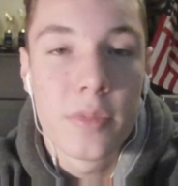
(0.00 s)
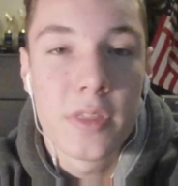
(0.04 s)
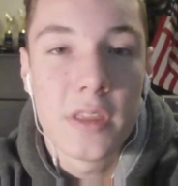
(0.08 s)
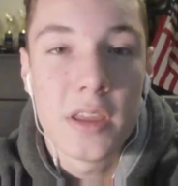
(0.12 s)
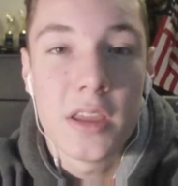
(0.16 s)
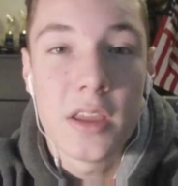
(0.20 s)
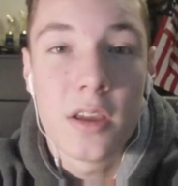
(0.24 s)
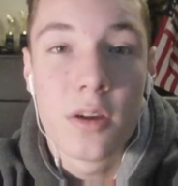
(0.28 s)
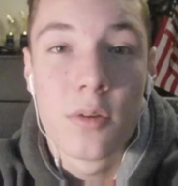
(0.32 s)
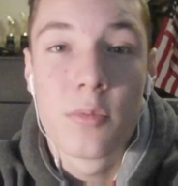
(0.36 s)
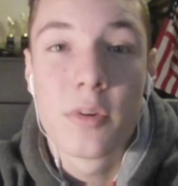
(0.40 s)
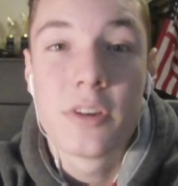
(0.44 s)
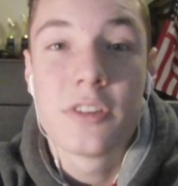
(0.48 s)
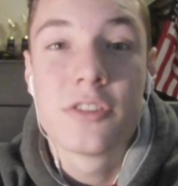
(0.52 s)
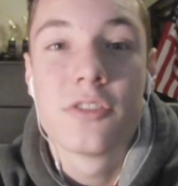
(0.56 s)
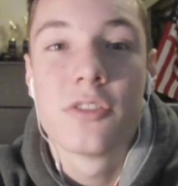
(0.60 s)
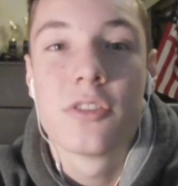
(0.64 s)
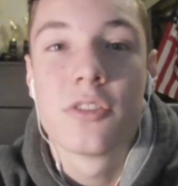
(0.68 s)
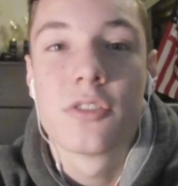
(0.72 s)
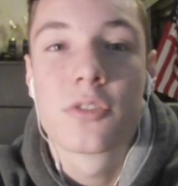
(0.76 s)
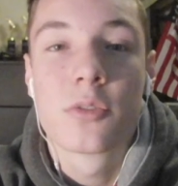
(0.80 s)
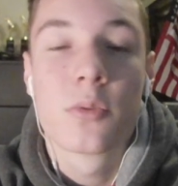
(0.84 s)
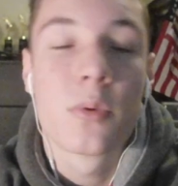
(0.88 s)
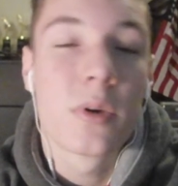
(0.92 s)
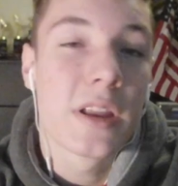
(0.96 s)
the
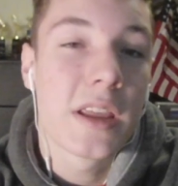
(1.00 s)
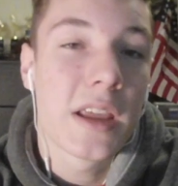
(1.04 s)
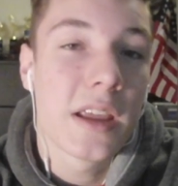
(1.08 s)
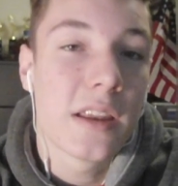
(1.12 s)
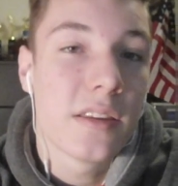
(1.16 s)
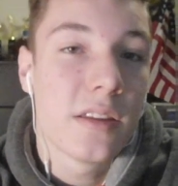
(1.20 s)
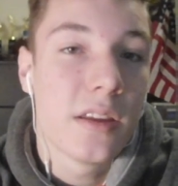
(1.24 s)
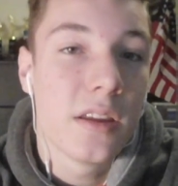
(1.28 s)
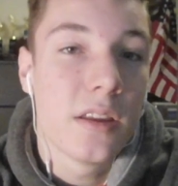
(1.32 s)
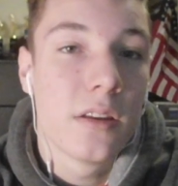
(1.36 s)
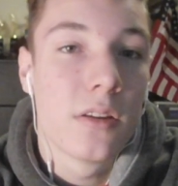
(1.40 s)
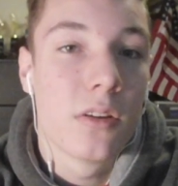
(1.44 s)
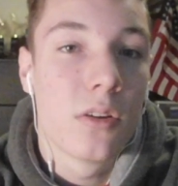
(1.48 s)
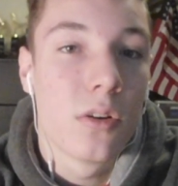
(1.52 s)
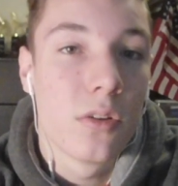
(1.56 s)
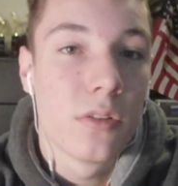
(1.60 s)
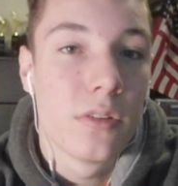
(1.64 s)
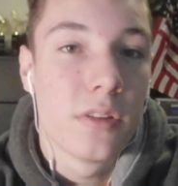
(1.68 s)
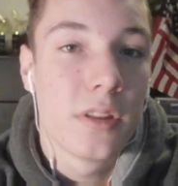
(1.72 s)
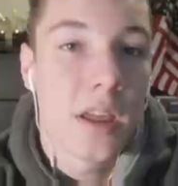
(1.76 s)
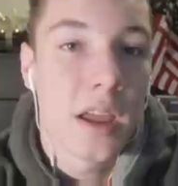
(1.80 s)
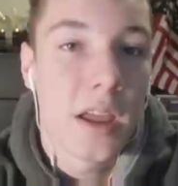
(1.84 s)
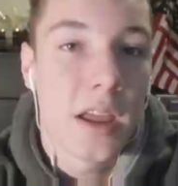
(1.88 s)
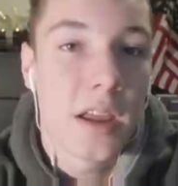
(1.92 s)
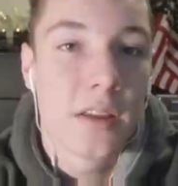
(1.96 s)
original 2018
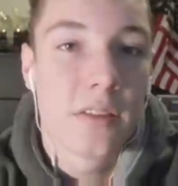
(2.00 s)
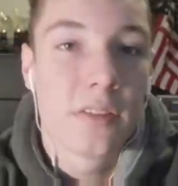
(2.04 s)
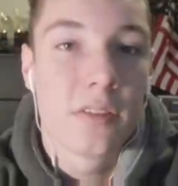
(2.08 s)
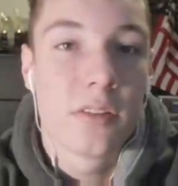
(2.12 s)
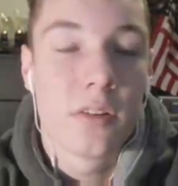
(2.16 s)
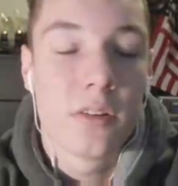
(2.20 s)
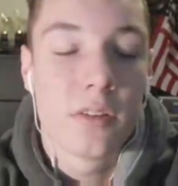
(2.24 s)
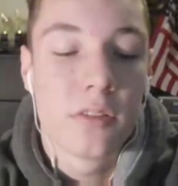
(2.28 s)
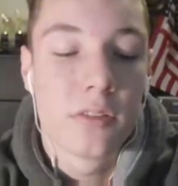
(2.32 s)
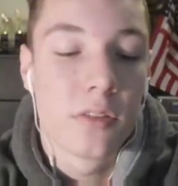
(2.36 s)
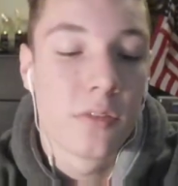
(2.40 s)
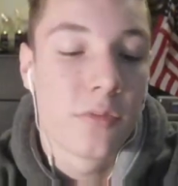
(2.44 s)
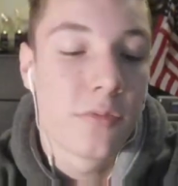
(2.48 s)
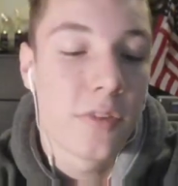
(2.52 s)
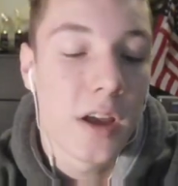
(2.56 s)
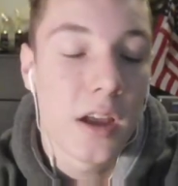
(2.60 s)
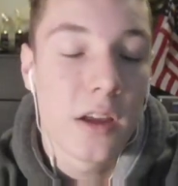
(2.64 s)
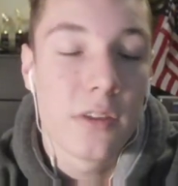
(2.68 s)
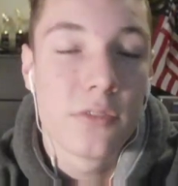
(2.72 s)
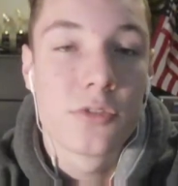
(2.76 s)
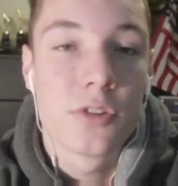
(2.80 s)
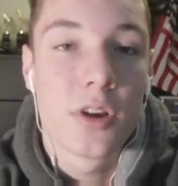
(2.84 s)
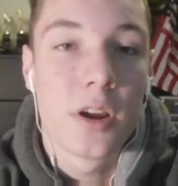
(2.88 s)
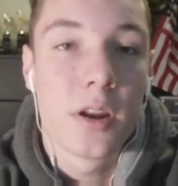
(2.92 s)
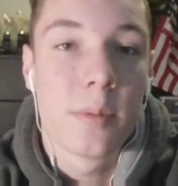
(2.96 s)
Golden Egg series, so
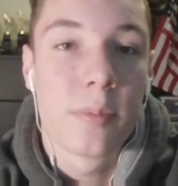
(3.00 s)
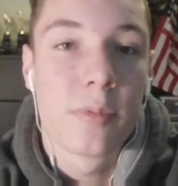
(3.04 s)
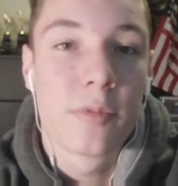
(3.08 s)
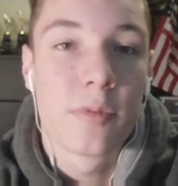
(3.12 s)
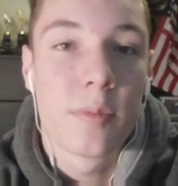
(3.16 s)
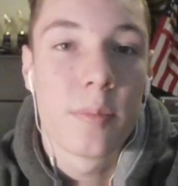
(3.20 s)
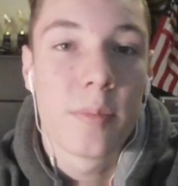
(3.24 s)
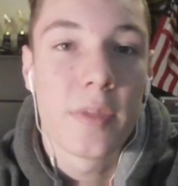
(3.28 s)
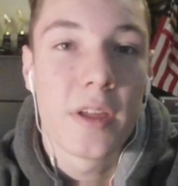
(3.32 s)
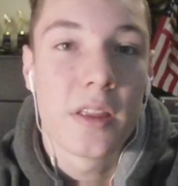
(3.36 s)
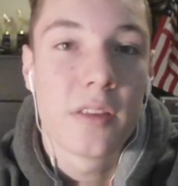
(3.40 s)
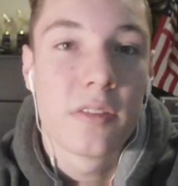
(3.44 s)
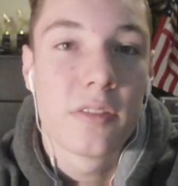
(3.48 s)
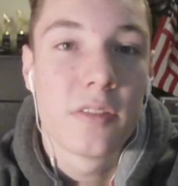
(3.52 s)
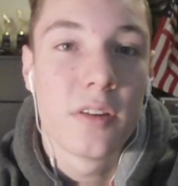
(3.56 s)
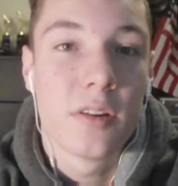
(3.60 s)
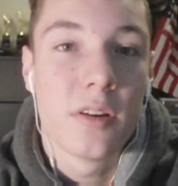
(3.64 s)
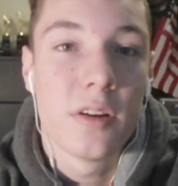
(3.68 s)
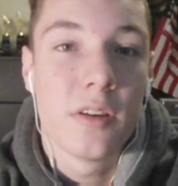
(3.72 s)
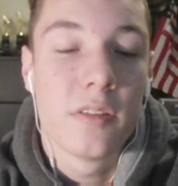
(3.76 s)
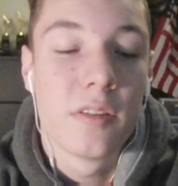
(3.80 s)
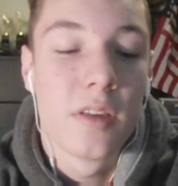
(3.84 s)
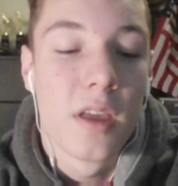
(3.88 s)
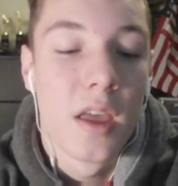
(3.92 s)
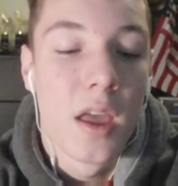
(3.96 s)
5 trade-ups from that
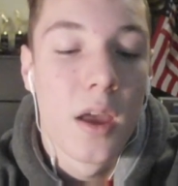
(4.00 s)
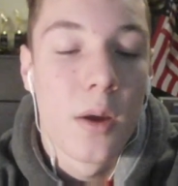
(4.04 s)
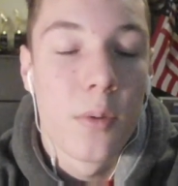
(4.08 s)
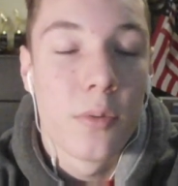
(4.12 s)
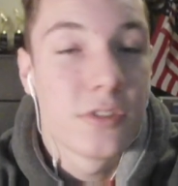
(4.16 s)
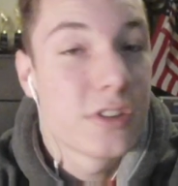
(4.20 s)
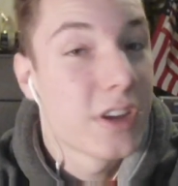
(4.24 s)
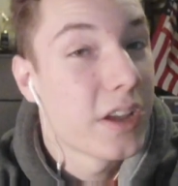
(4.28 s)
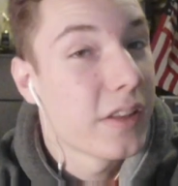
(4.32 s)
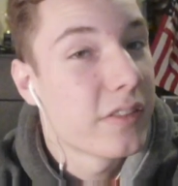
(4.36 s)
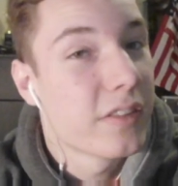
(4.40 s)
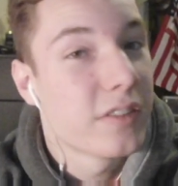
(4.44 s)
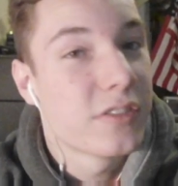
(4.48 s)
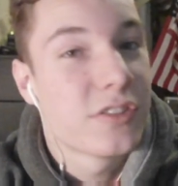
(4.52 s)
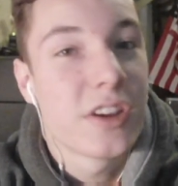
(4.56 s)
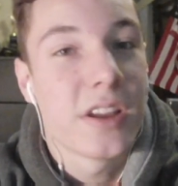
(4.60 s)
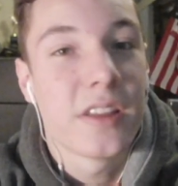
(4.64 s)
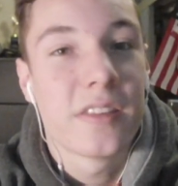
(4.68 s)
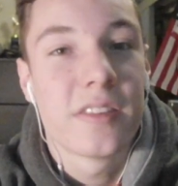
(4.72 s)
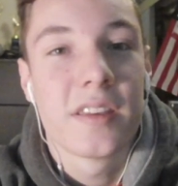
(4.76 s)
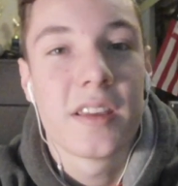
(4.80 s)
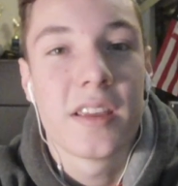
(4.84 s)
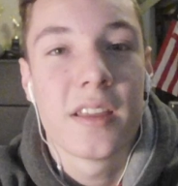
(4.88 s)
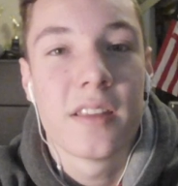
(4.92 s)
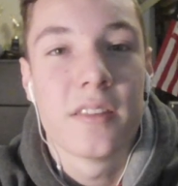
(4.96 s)
series, which has a
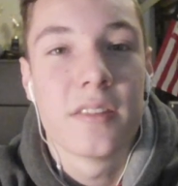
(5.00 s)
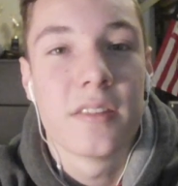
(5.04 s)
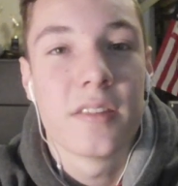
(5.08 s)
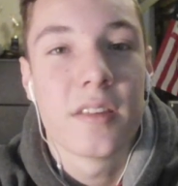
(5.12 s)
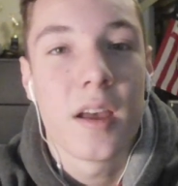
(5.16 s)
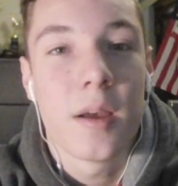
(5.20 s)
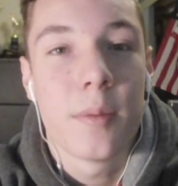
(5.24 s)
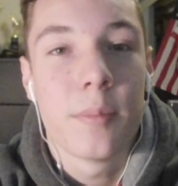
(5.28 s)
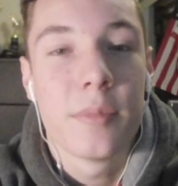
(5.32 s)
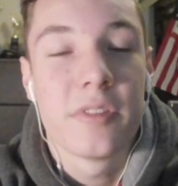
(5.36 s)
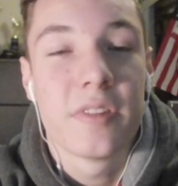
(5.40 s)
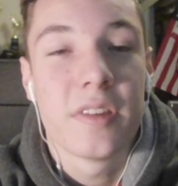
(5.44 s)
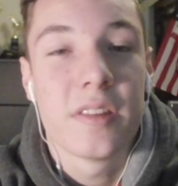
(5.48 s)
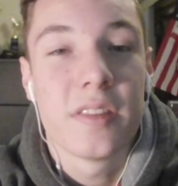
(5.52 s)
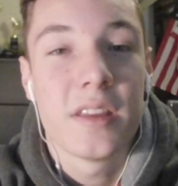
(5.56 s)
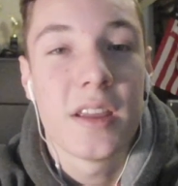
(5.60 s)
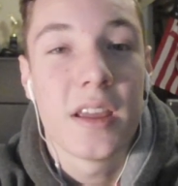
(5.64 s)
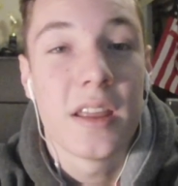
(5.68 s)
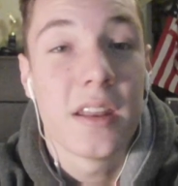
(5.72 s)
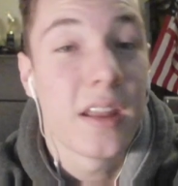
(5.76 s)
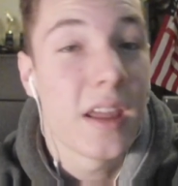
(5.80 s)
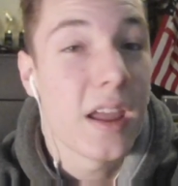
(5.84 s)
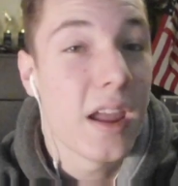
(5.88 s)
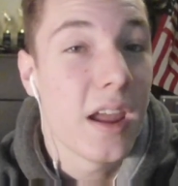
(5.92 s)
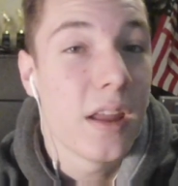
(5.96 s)
chance of getting Zombas at the
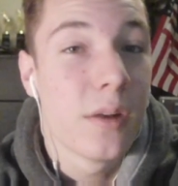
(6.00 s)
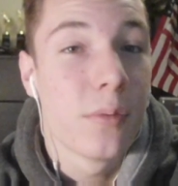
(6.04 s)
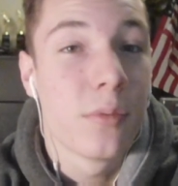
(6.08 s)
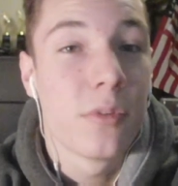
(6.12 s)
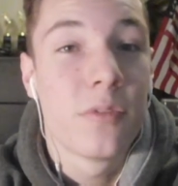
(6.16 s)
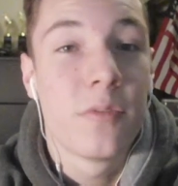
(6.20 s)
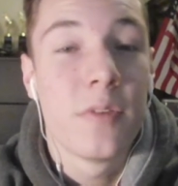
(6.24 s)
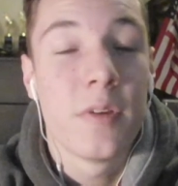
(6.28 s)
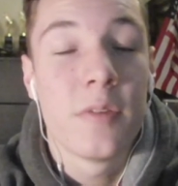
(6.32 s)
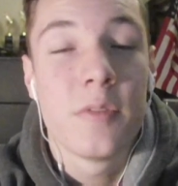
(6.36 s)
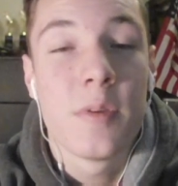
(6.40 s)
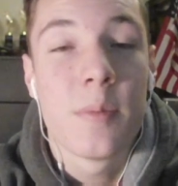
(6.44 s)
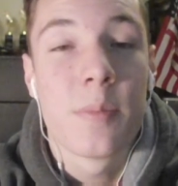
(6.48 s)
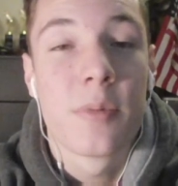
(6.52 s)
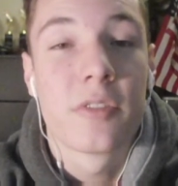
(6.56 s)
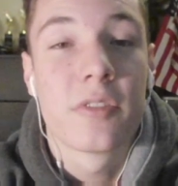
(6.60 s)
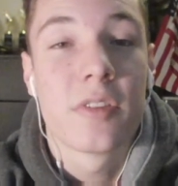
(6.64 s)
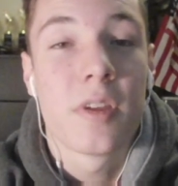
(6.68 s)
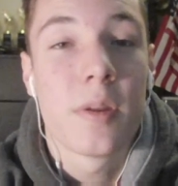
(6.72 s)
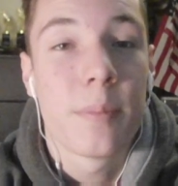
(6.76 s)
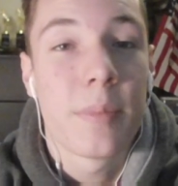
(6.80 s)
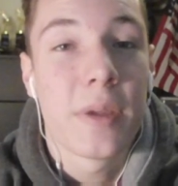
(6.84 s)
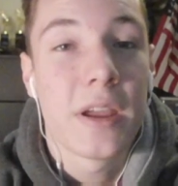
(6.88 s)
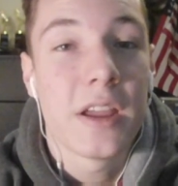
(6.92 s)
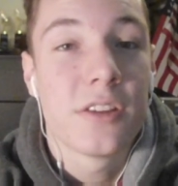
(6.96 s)
end, and with
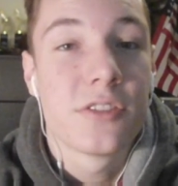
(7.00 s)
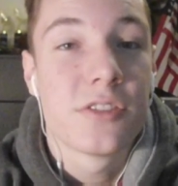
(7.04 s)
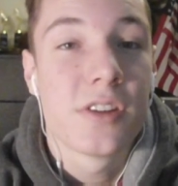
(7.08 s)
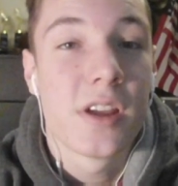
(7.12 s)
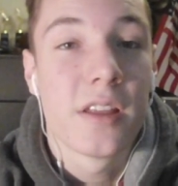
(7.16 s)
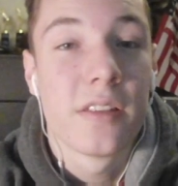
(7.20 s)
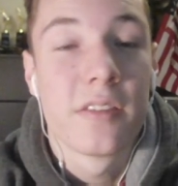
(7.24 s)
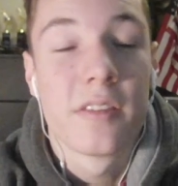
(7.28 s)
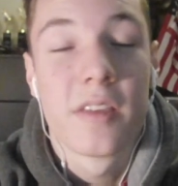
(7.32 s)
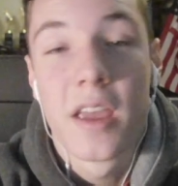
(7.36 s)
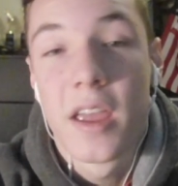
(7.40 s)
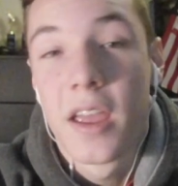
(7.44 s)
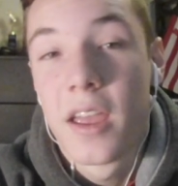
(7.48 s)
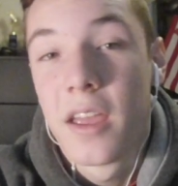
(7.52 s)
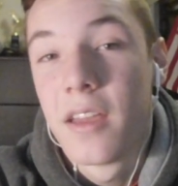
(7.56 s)
50% paint chance,